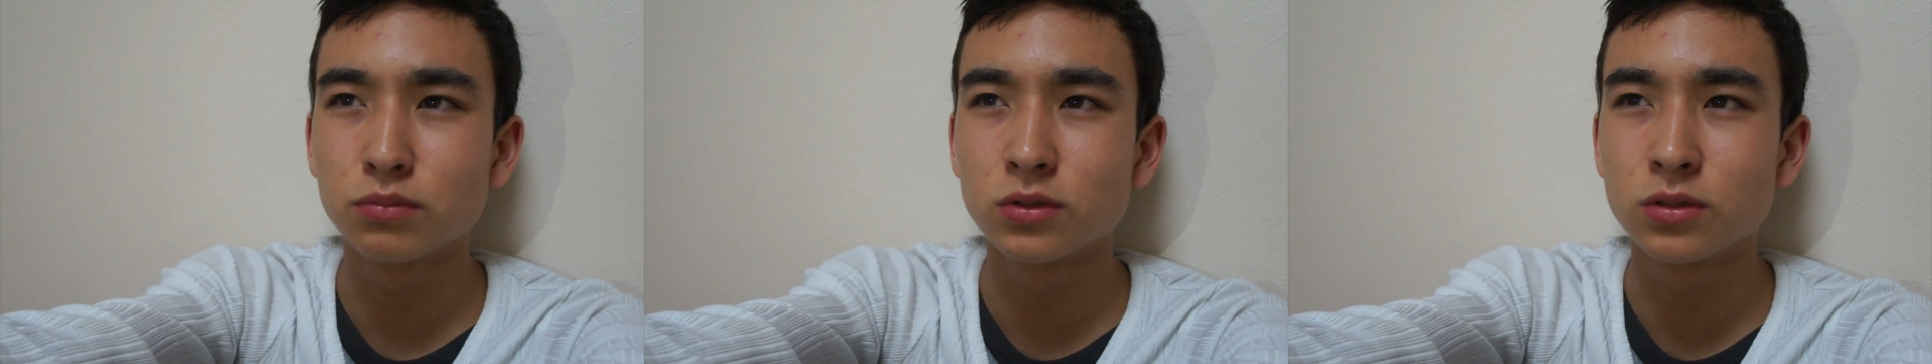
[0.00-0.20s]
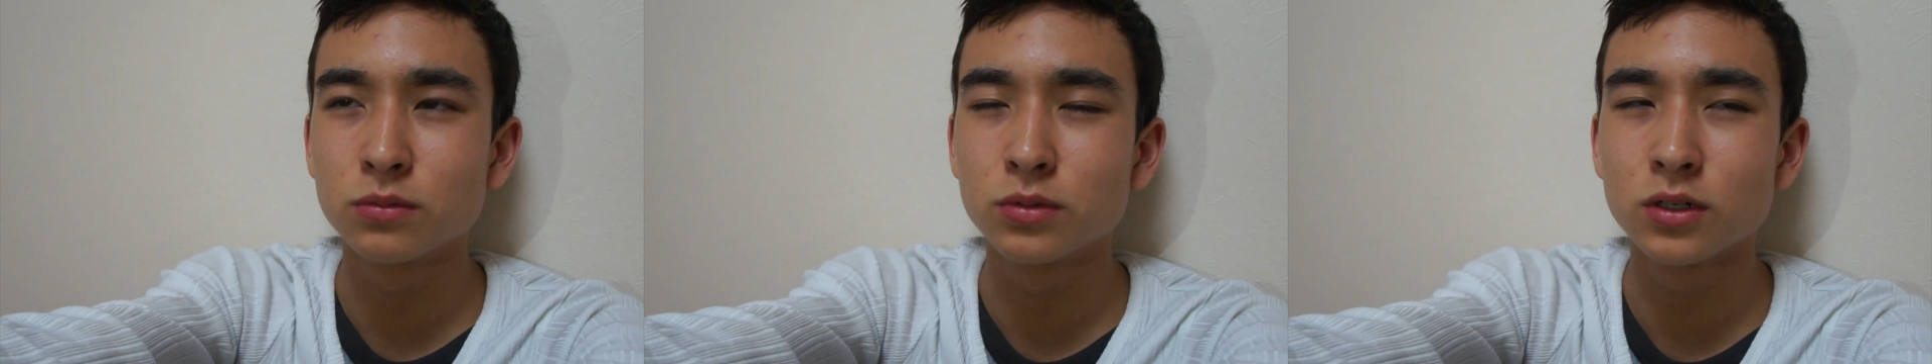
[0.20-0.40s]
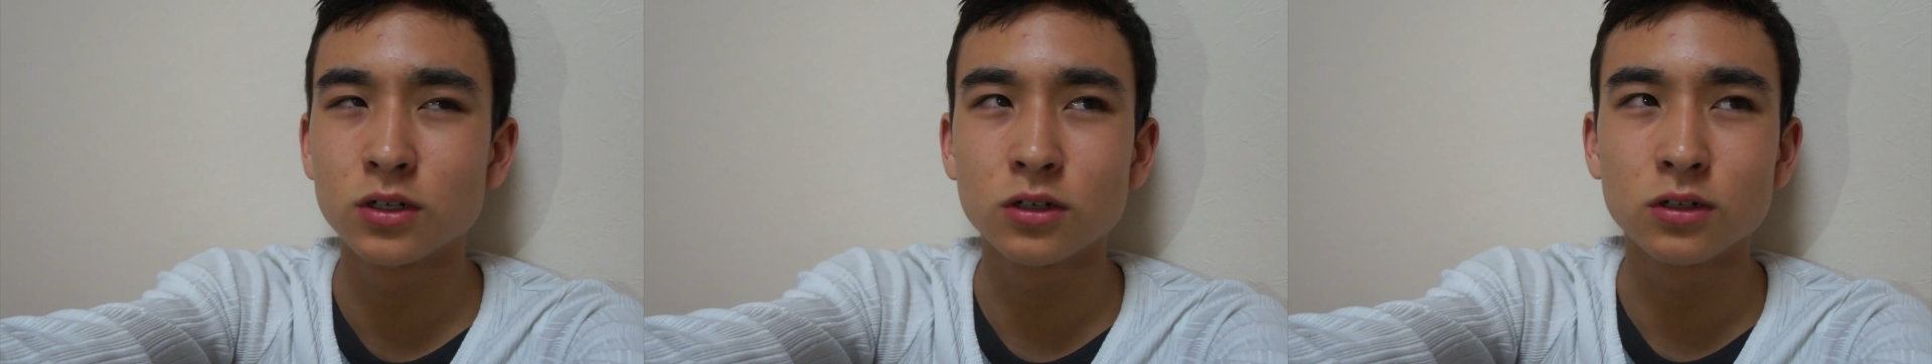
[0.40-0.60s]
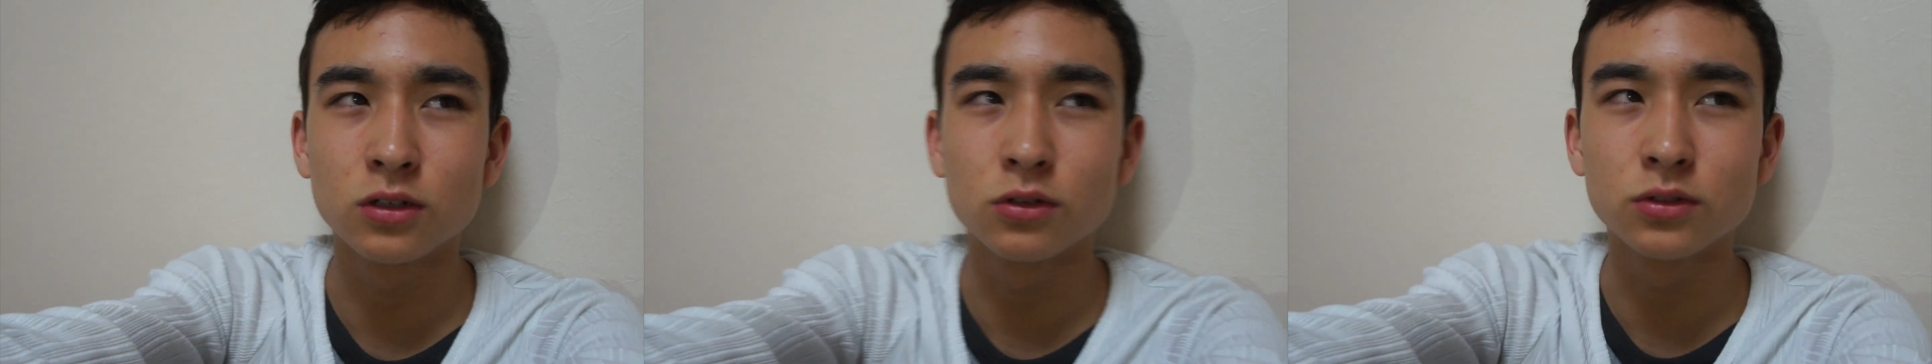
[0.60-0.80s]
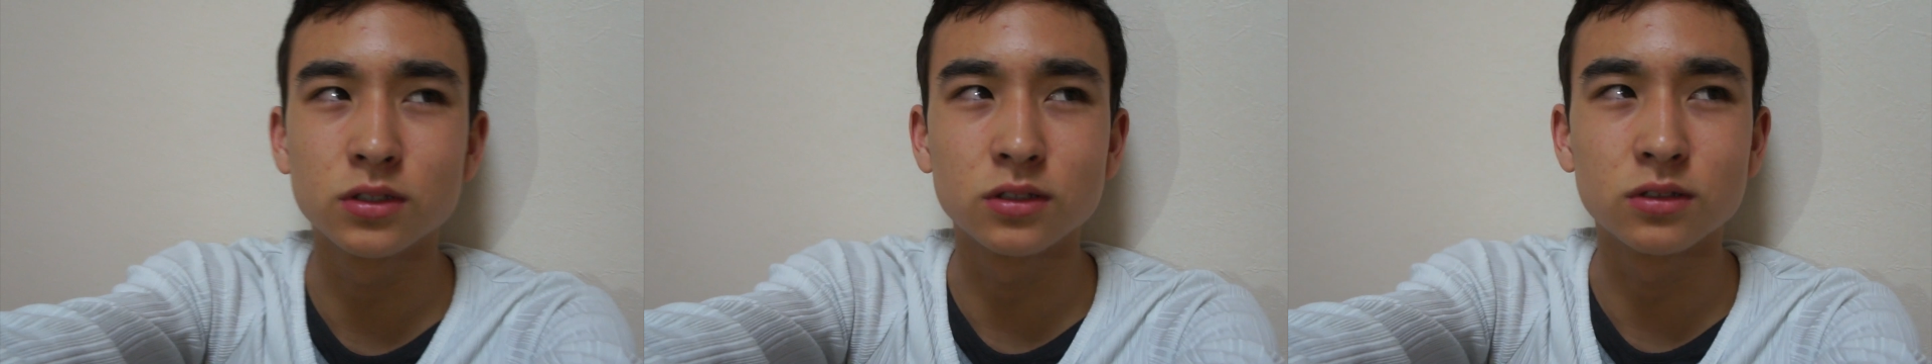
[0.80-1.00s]

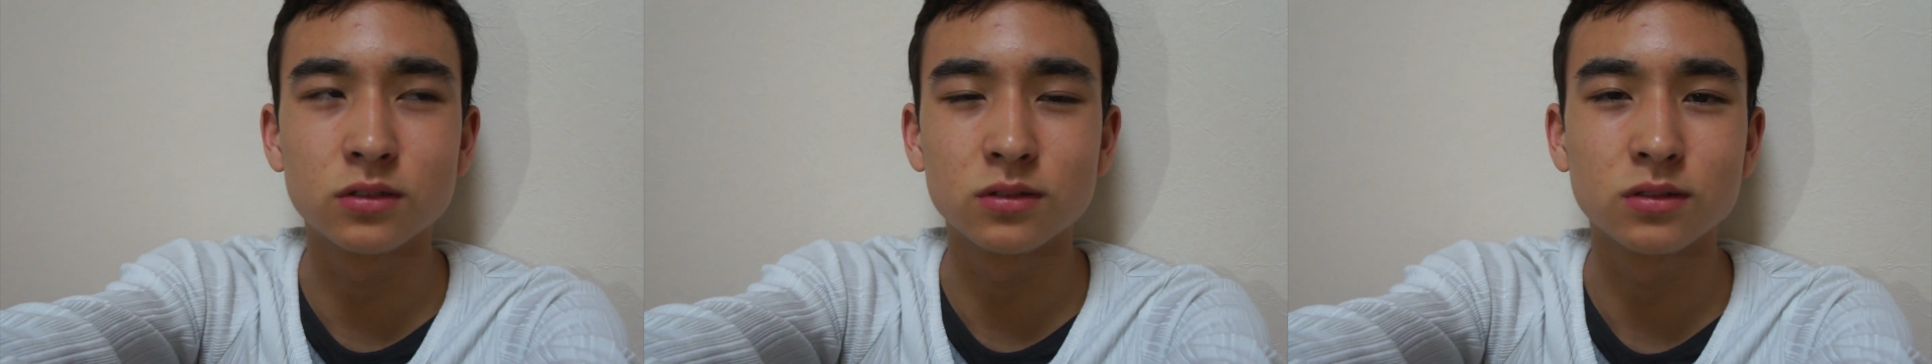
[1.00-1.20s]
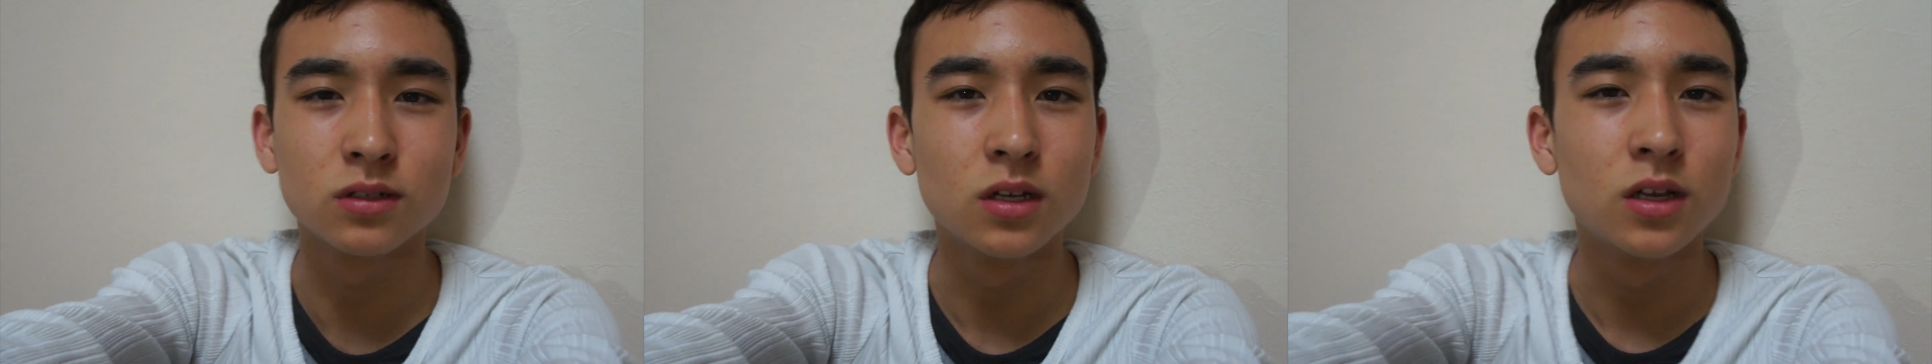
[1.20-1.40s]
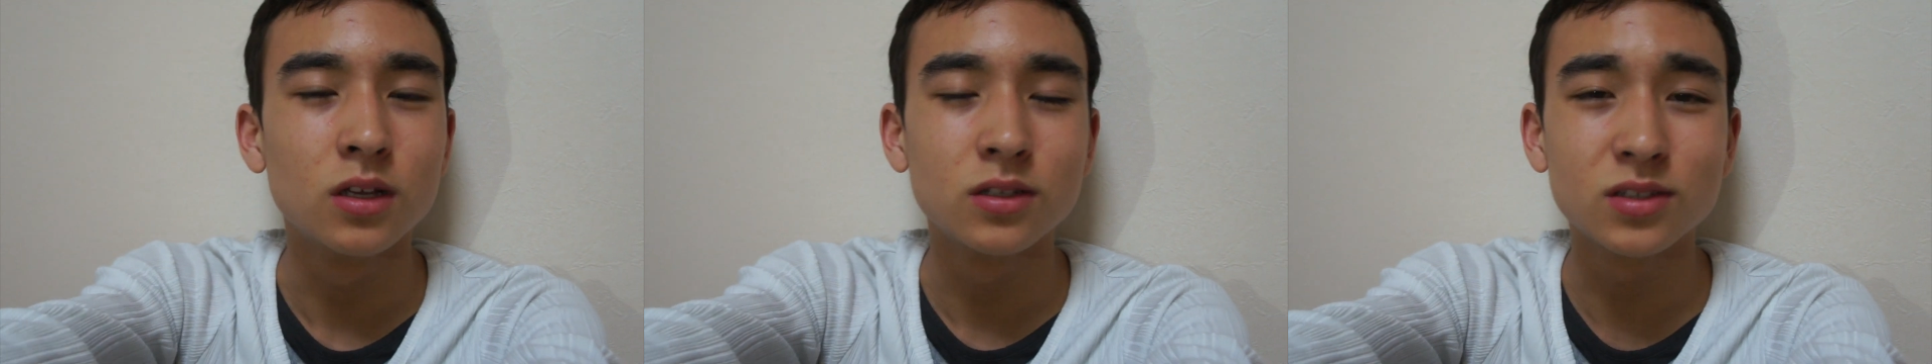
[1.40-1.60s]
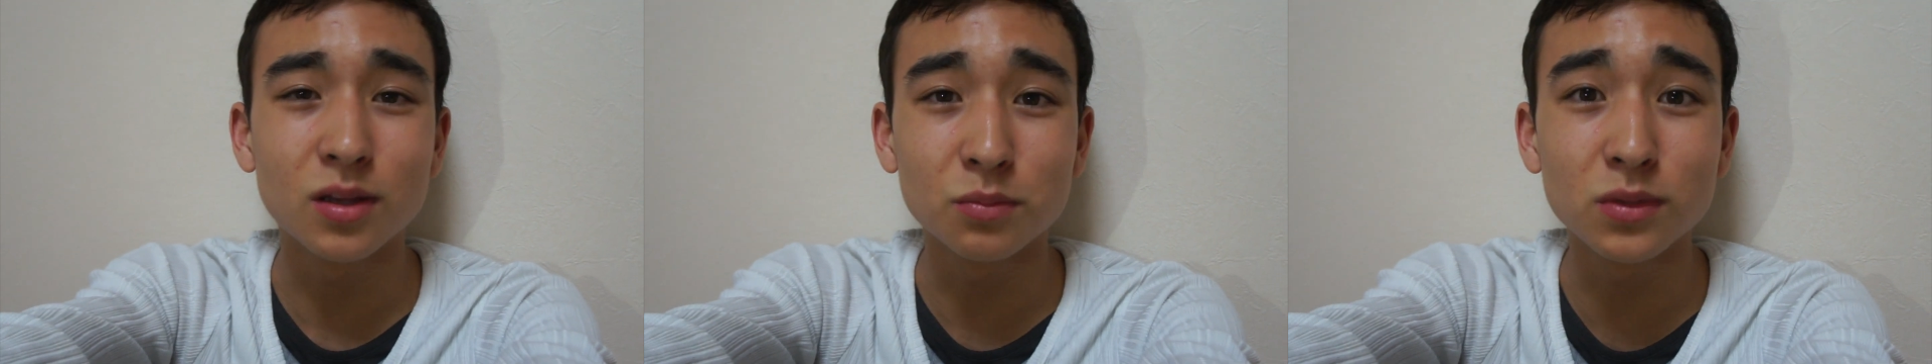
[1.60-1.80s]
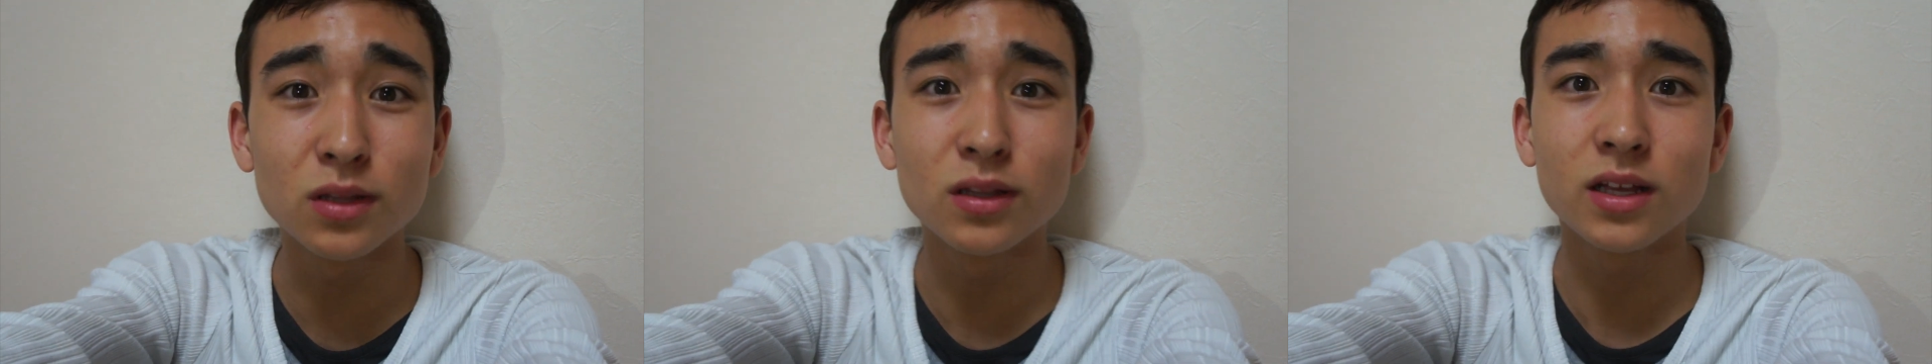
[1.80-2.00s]
tuberculosis or
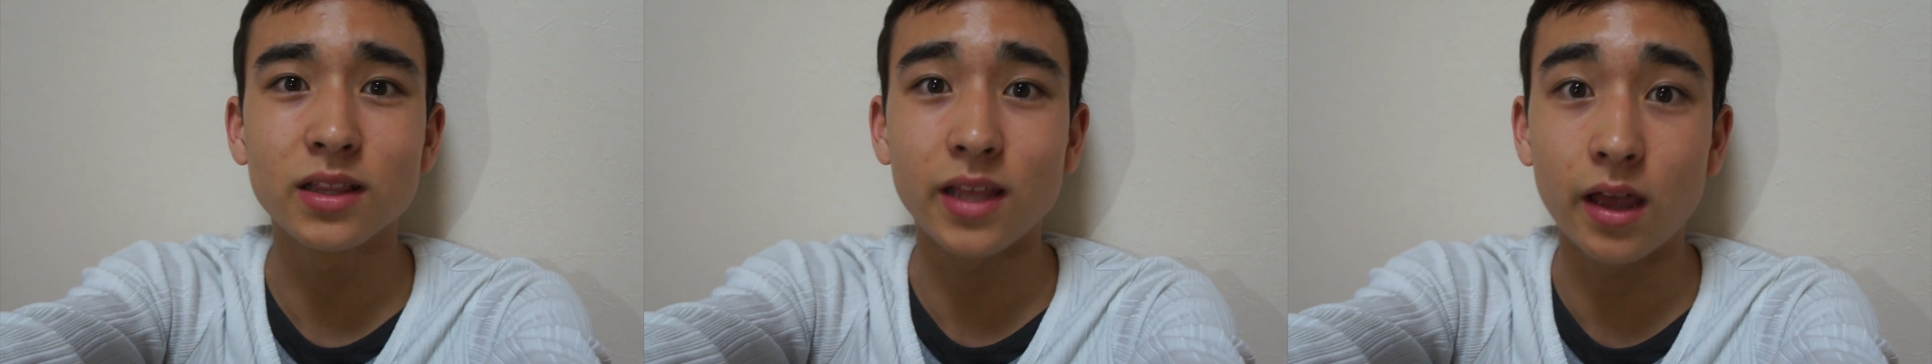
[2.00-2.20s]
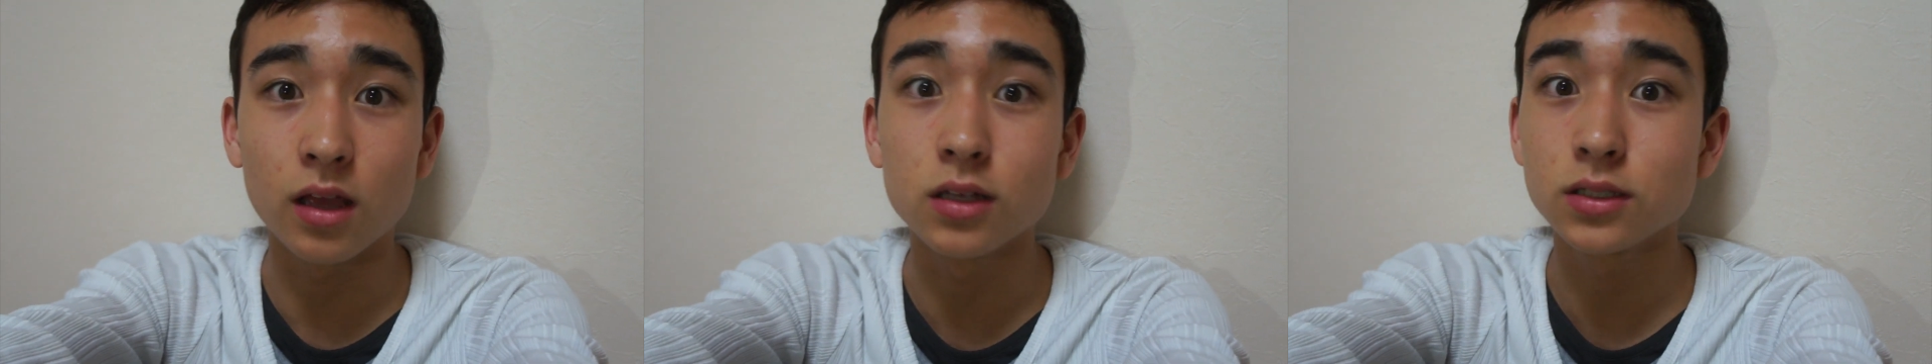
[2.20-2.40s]
something like that.